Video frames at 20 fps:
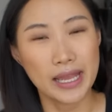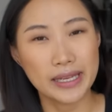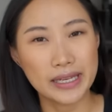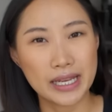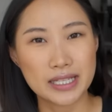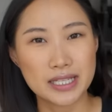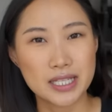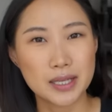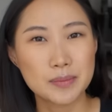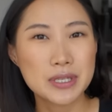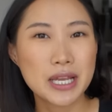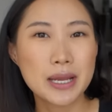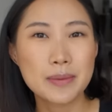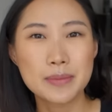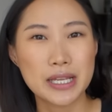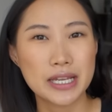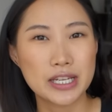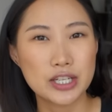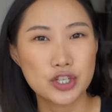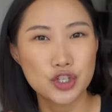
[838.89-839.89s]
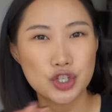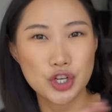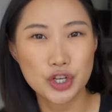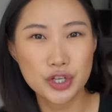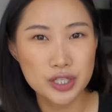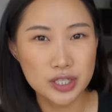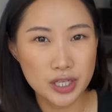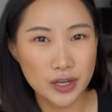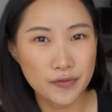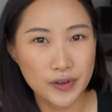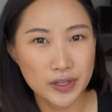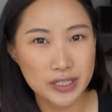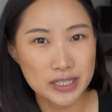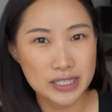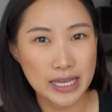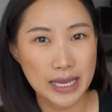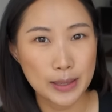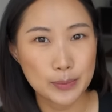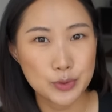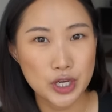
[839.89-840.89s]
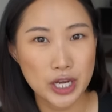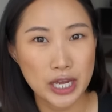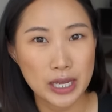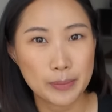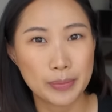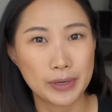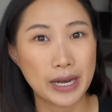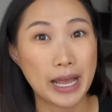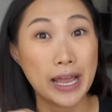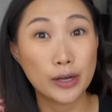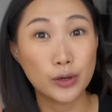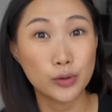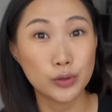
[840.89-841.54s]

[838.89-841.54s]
And yeah, sometimes I share stuff on Snapchat, but I